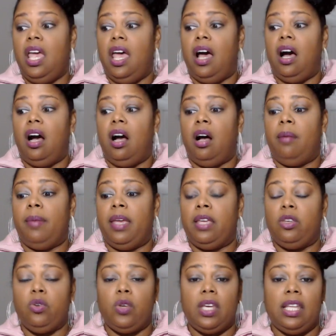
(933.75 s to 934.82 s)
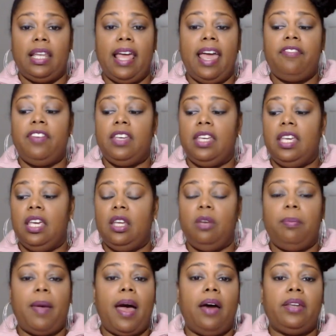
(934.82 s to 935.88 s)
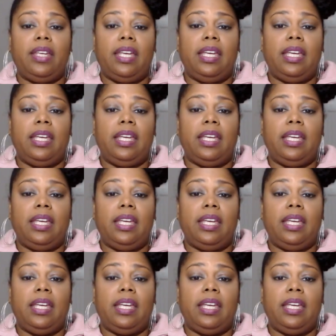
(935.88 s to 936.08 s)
and you can laugh and kid about it,